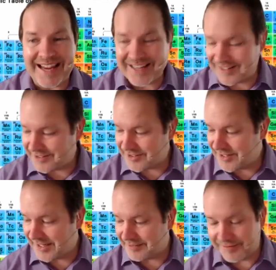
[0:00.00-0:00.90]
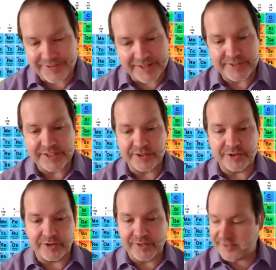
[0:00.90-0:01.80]

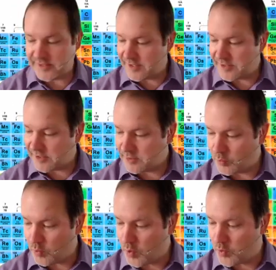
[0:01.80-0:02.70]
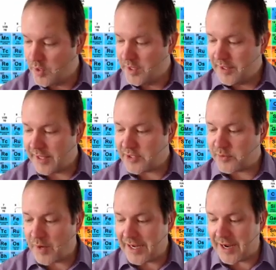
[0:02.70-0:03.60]
852 degrees Celsius. Woo,
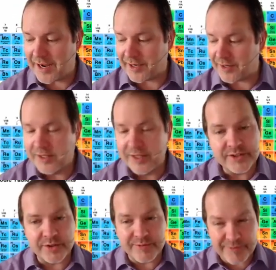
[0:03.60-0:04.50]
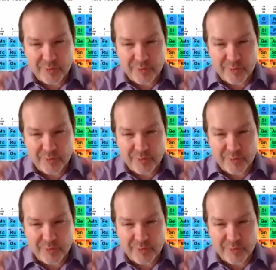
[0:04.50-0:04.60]
that's way higher. So the